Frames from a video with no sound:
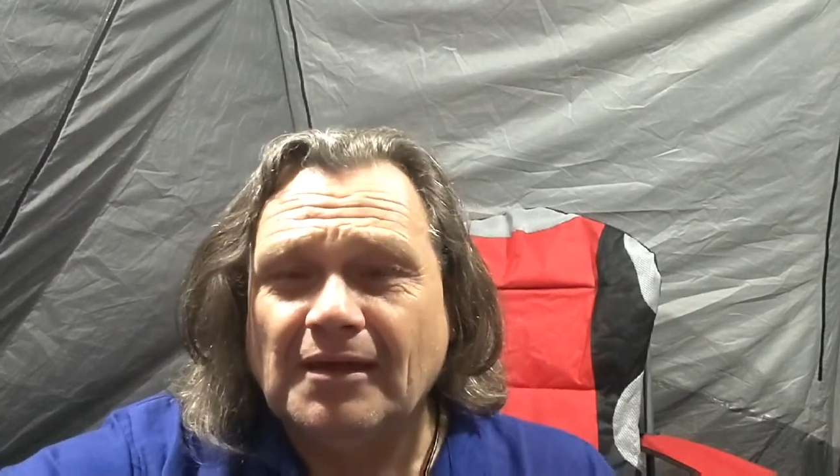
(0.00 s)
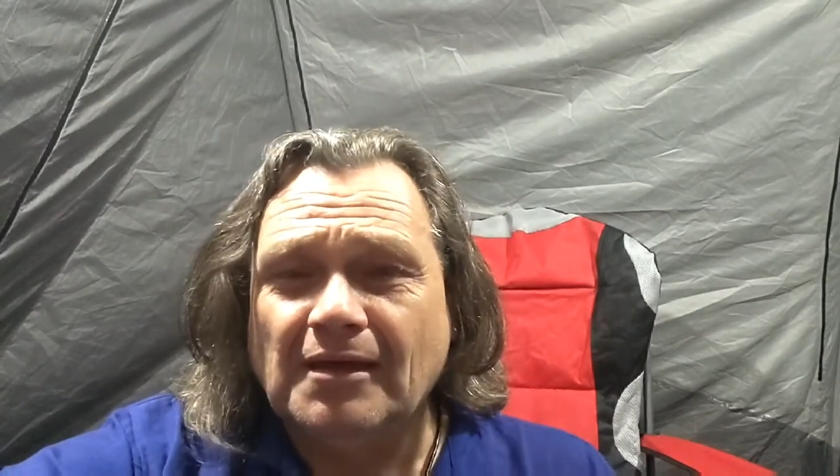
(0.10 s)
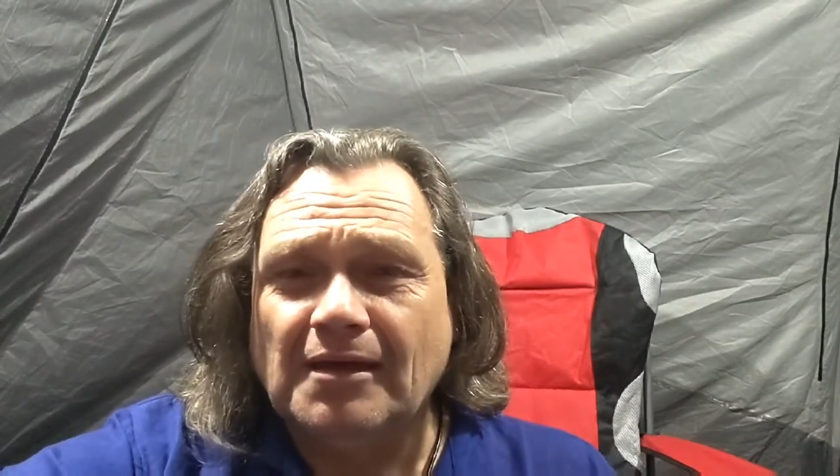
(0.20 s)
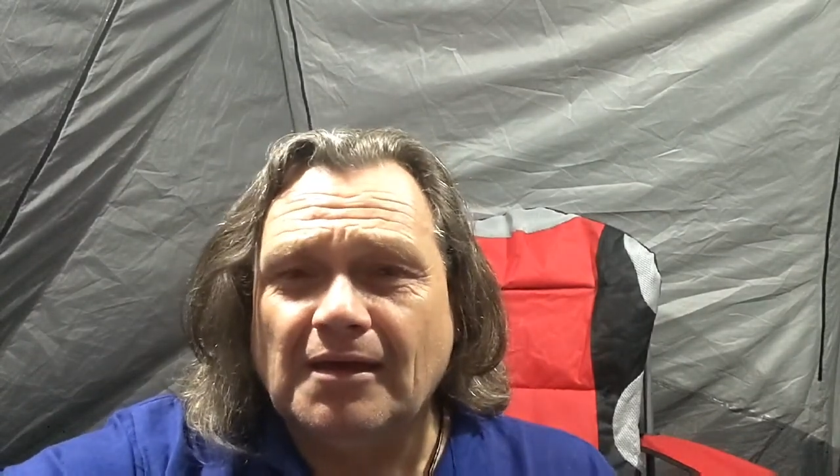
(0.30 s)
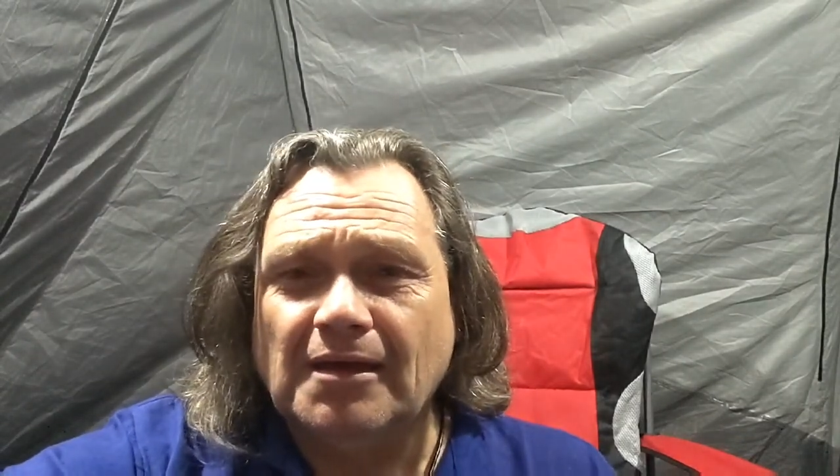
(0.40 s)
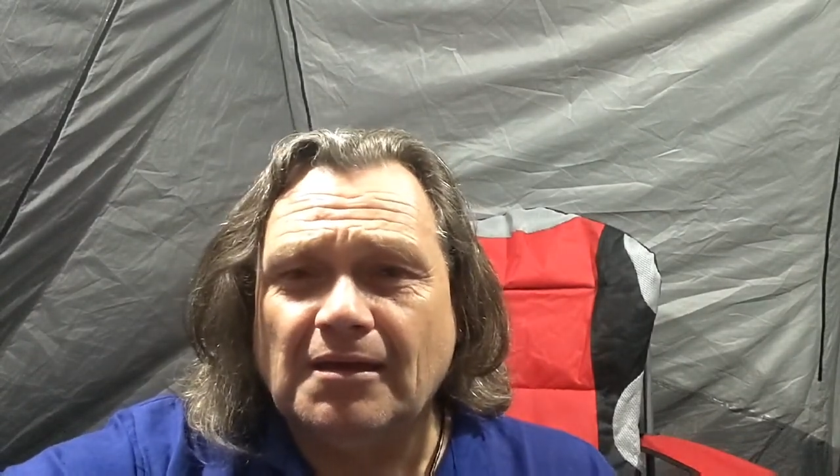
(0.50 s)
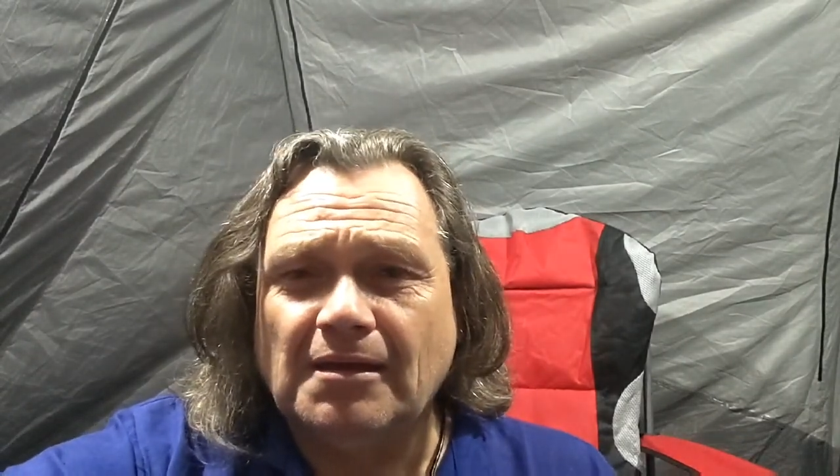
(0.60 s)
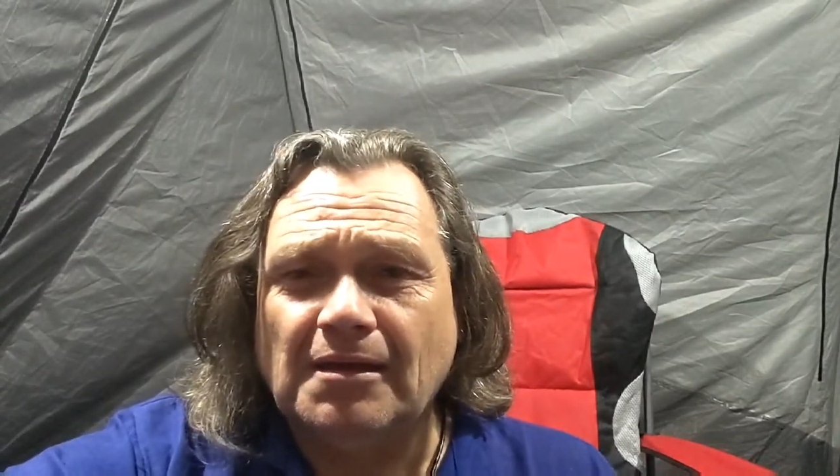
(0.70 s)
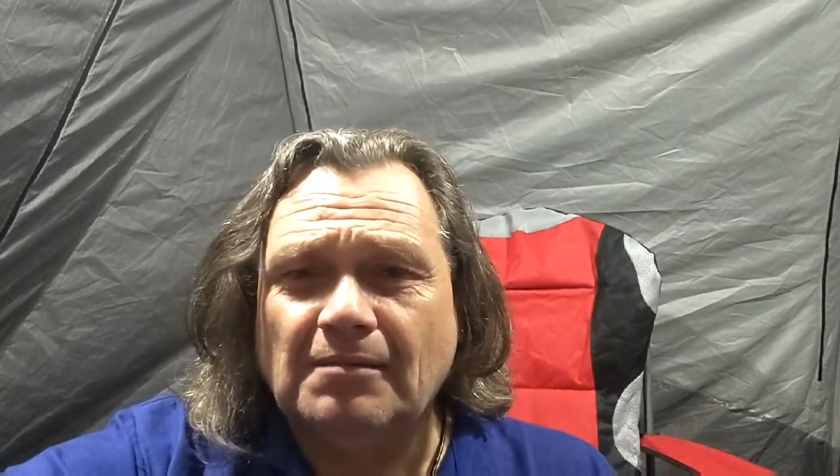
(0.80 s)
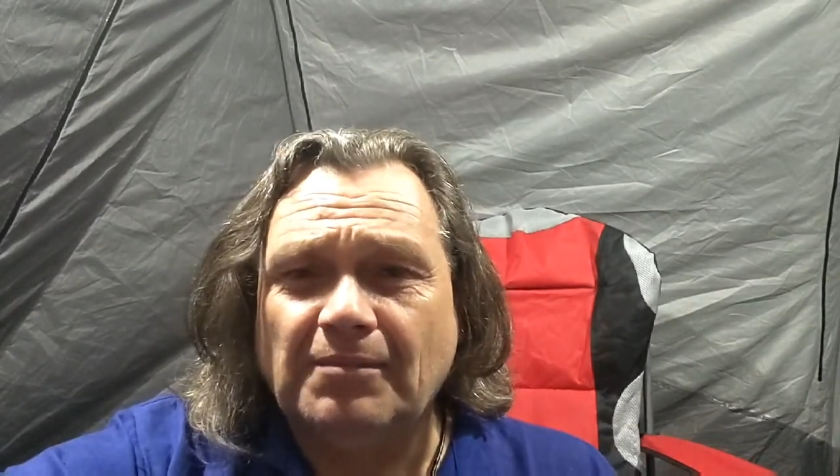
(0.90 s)
Uh,
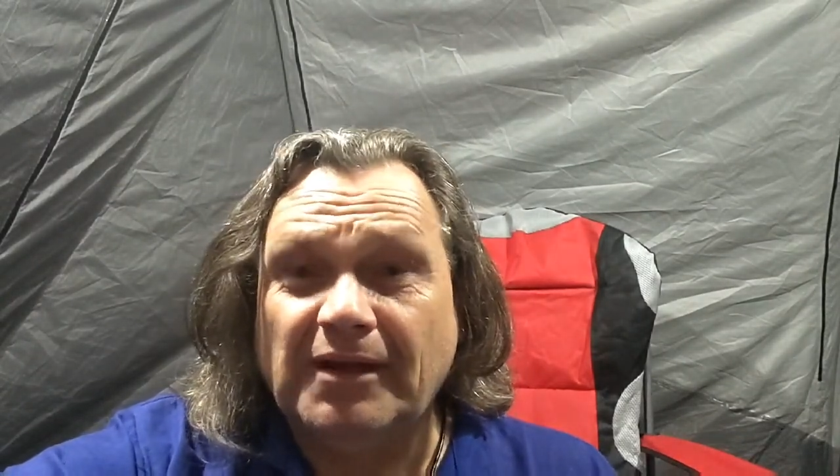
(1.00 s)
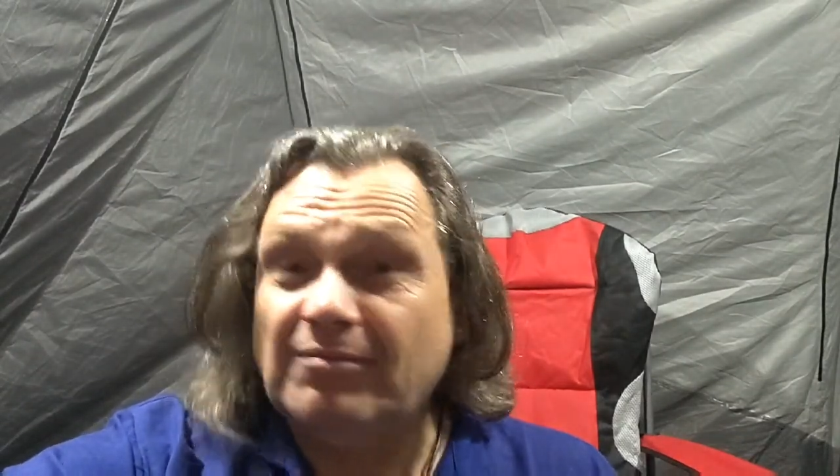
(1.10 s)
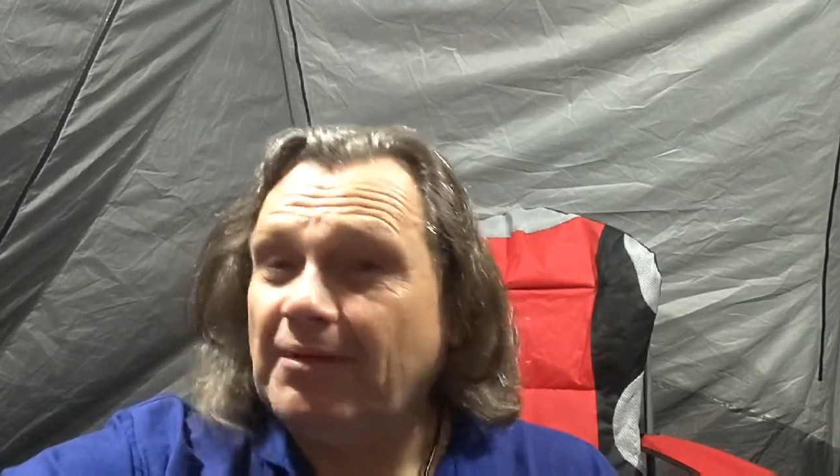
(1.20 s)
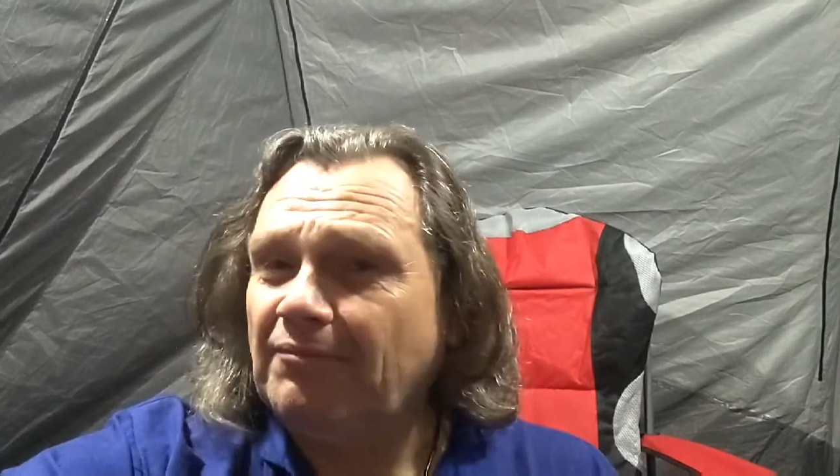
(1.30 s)
but everyone